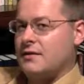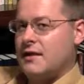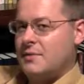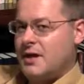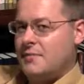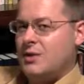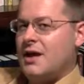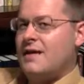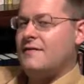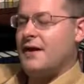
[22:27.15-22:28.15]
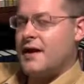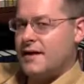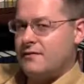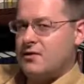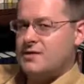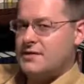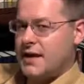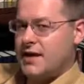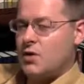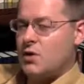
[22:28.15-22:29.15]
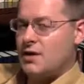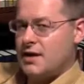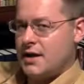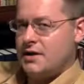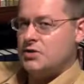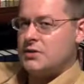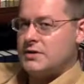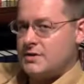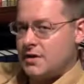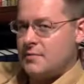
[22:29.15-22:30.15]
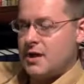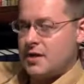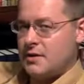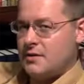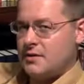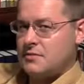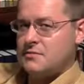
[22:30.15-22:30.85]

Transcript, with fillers: that people have ever said or done to insult Muhammad,